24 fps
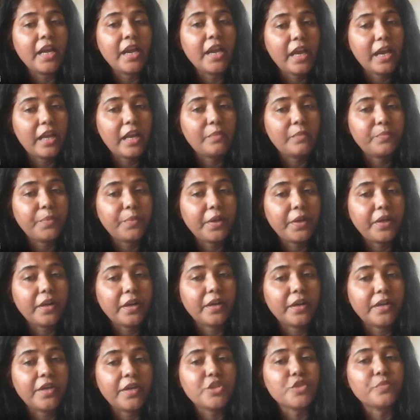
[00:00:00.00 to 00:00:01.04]
helping
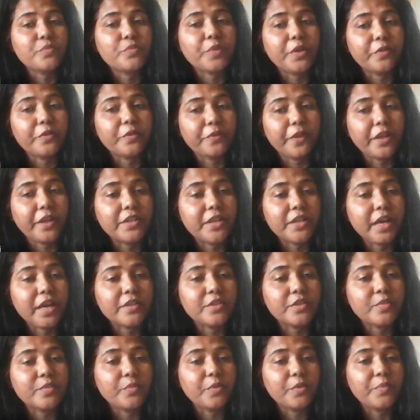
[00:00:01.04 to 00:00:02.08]
her to perfect
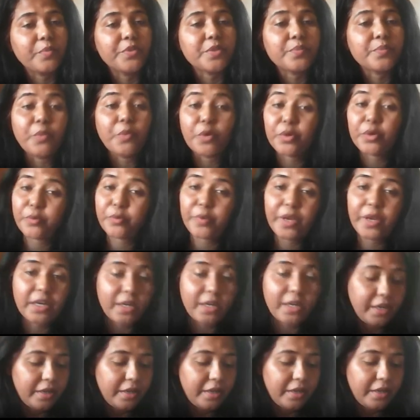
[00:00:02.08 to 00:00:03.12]
dance moves more
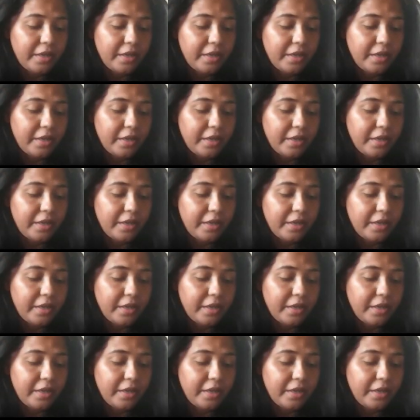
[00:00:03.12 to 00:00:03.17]
quickly.